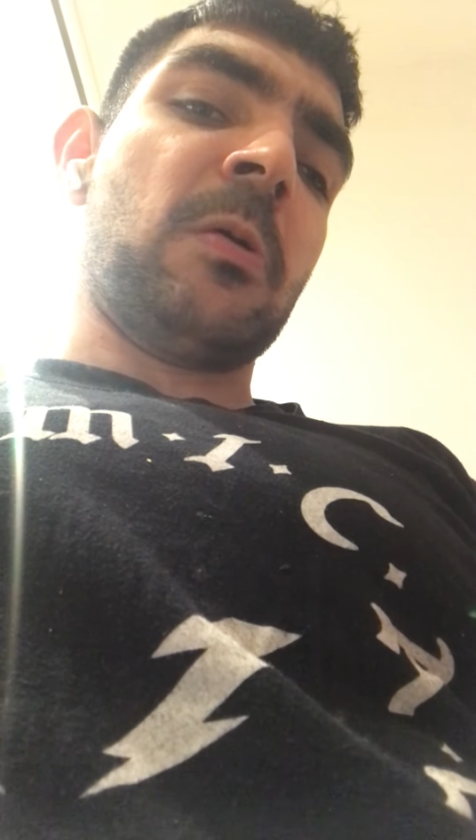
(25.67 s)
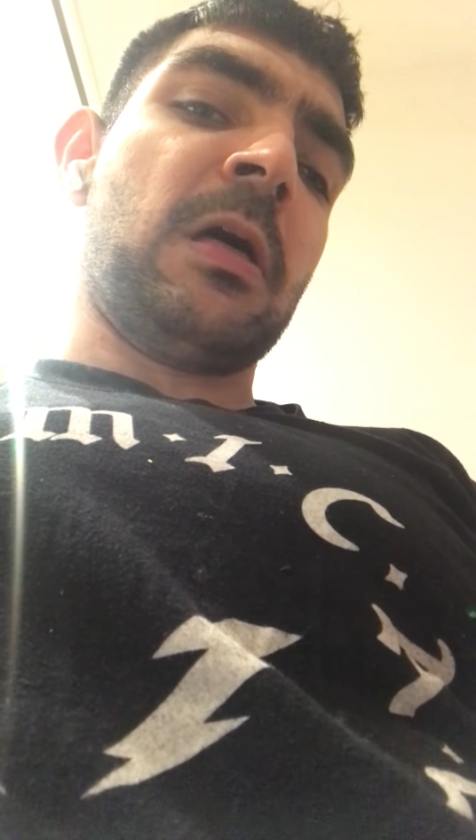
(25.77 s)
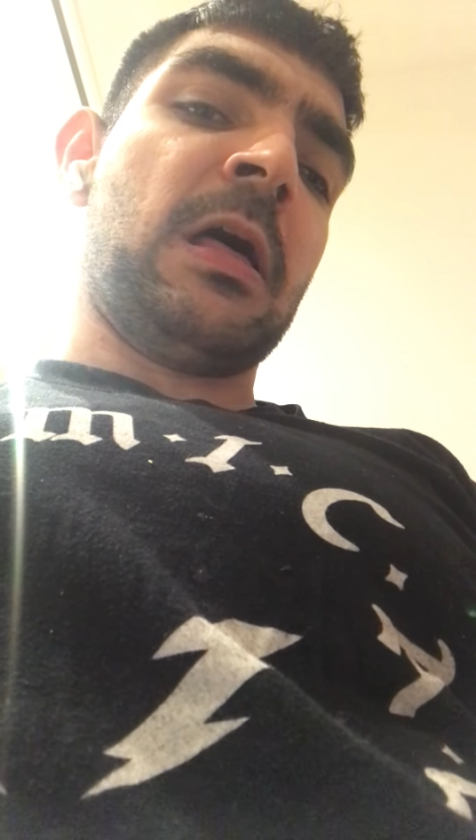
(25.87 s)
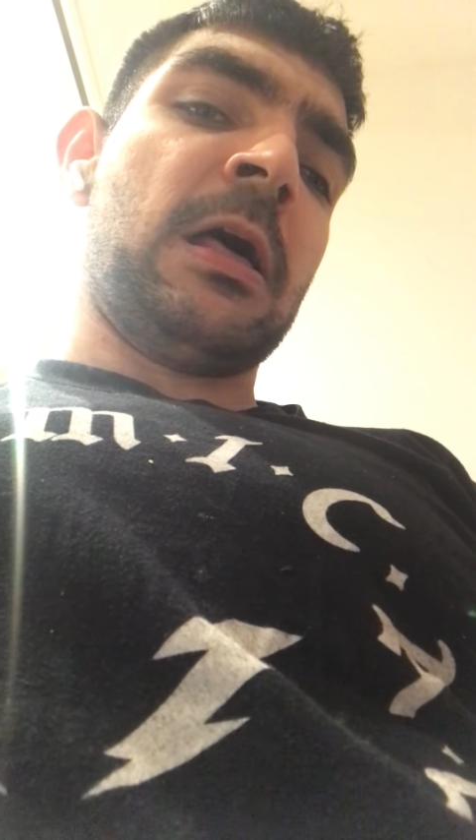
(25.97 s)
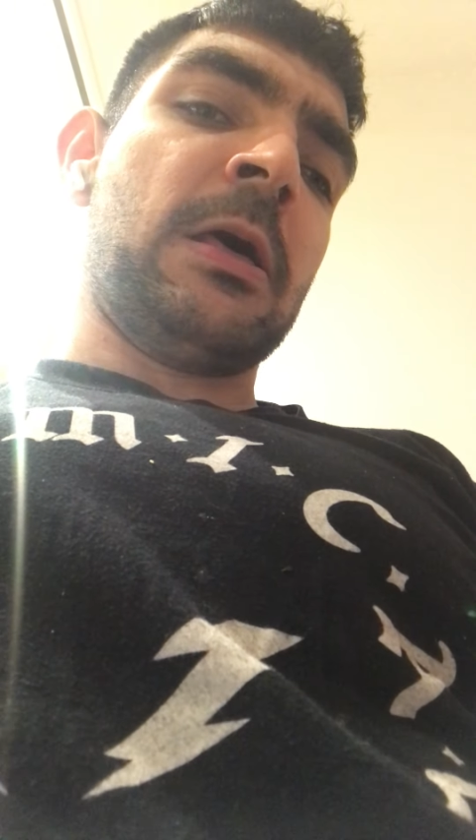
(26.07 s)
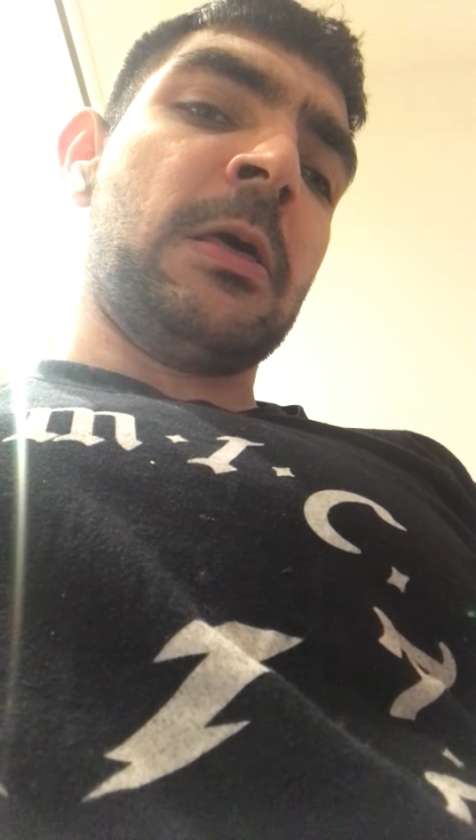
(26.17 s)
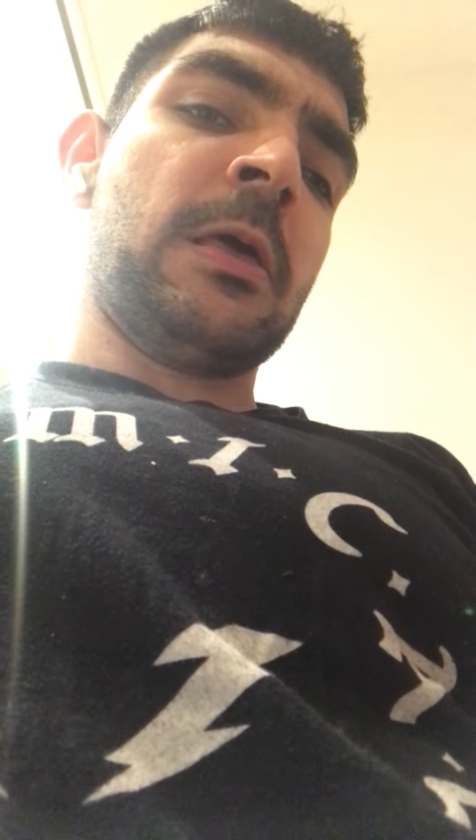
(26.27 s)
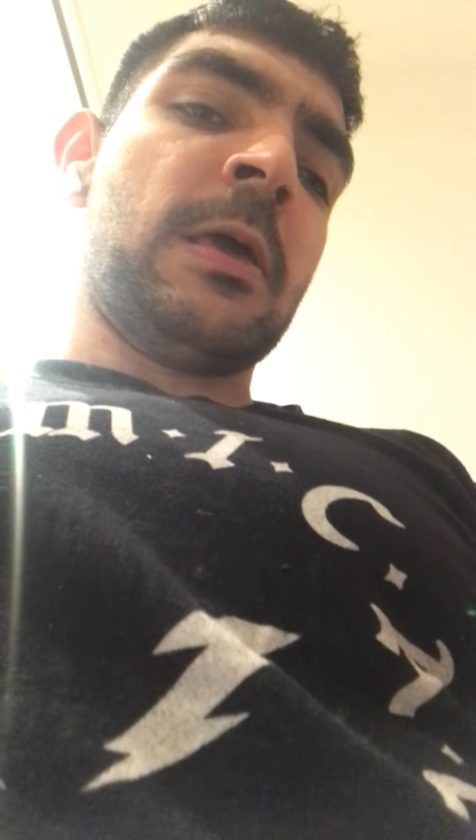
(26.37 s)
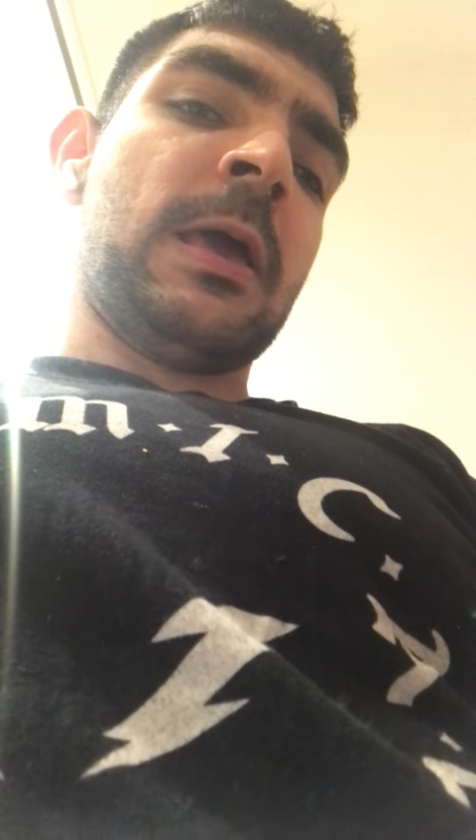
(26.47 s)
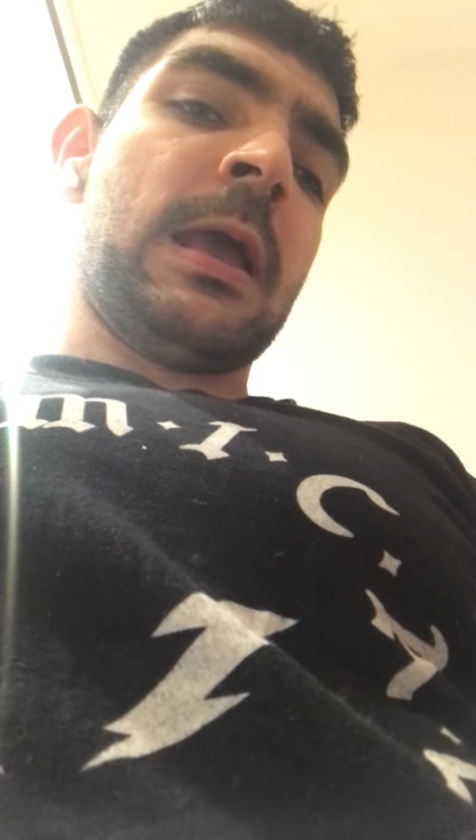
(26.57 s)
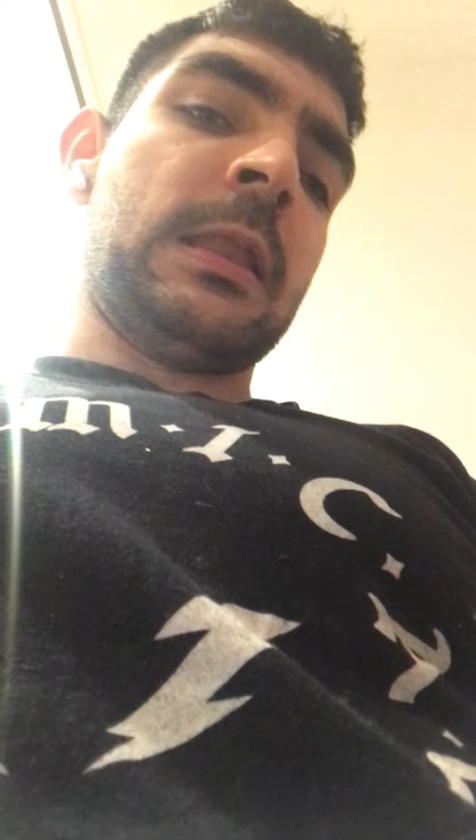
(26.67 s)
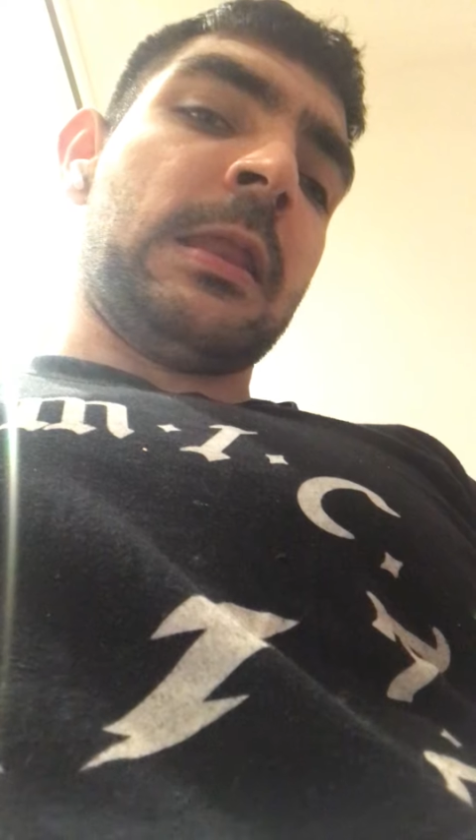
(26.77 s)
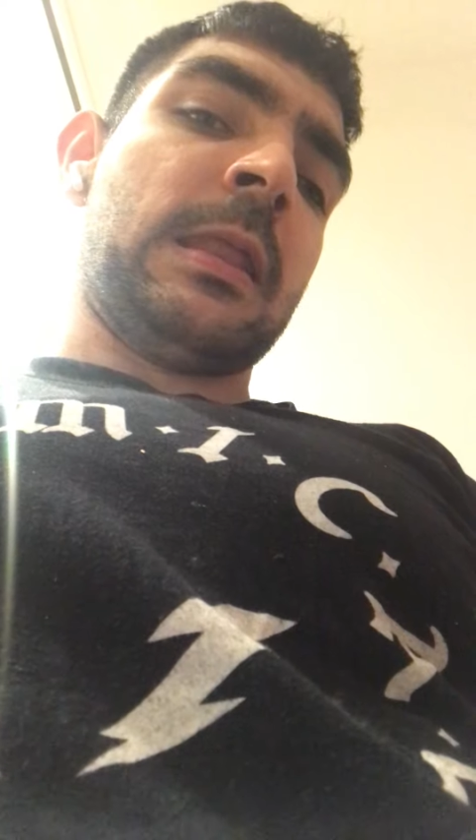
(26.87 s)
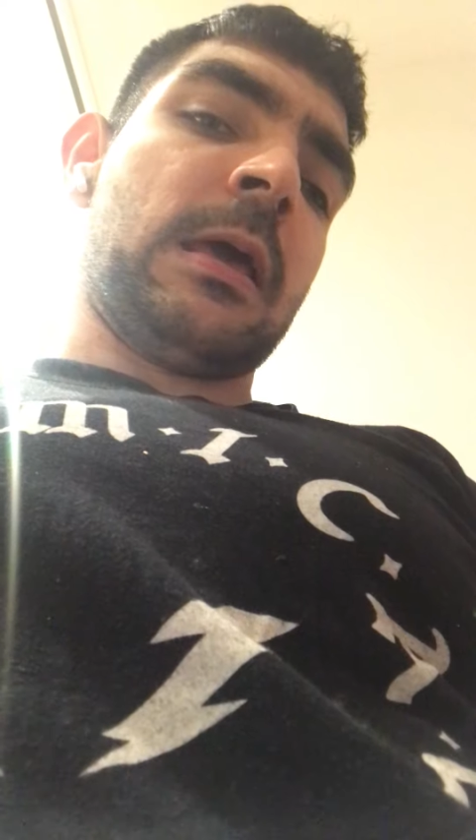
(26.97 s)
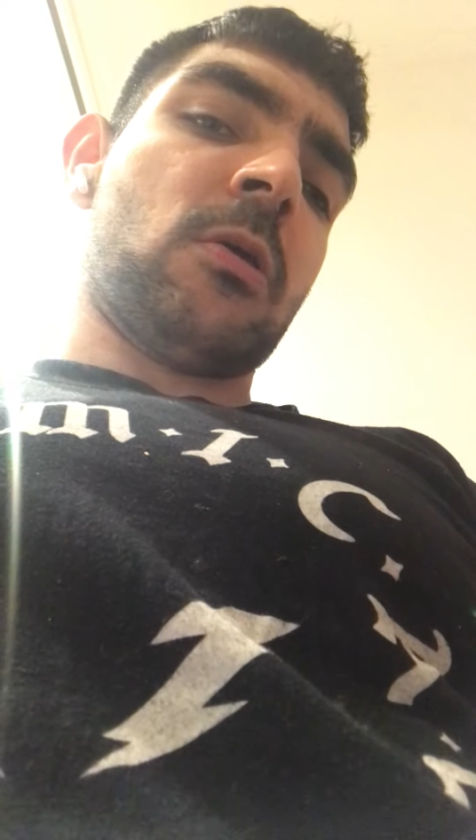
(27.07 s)
in
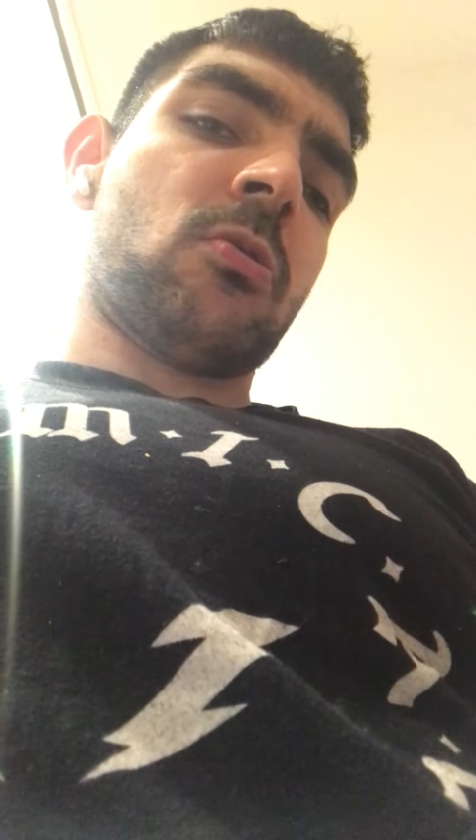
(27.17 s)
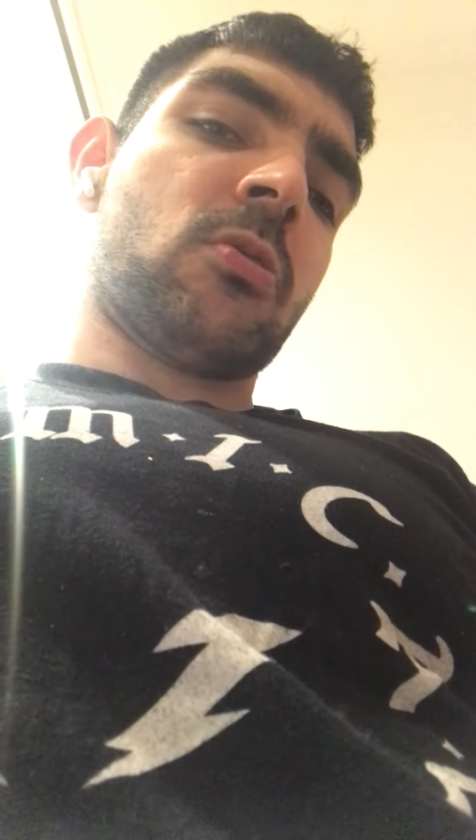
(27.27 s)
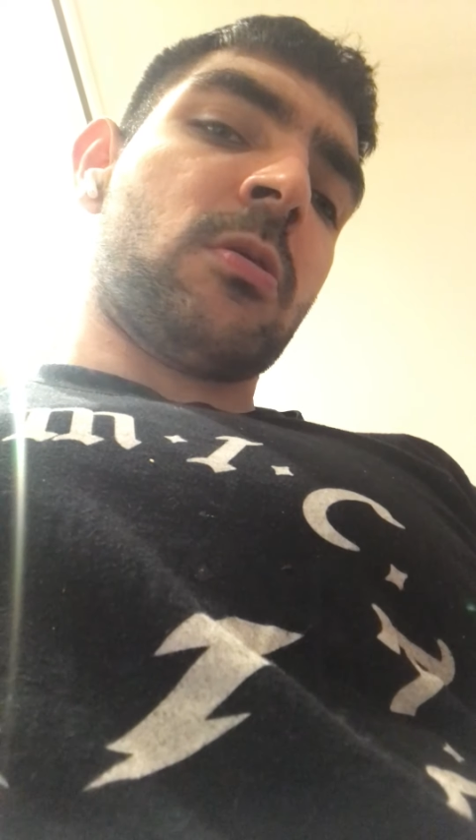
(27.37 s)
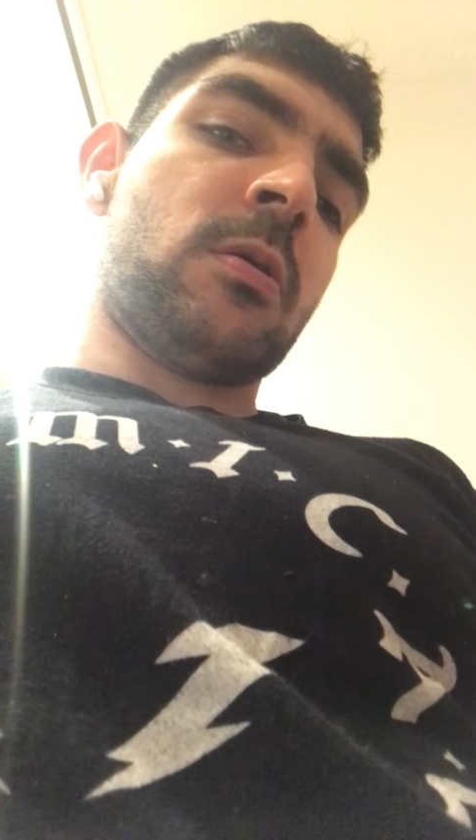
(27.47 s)
the next.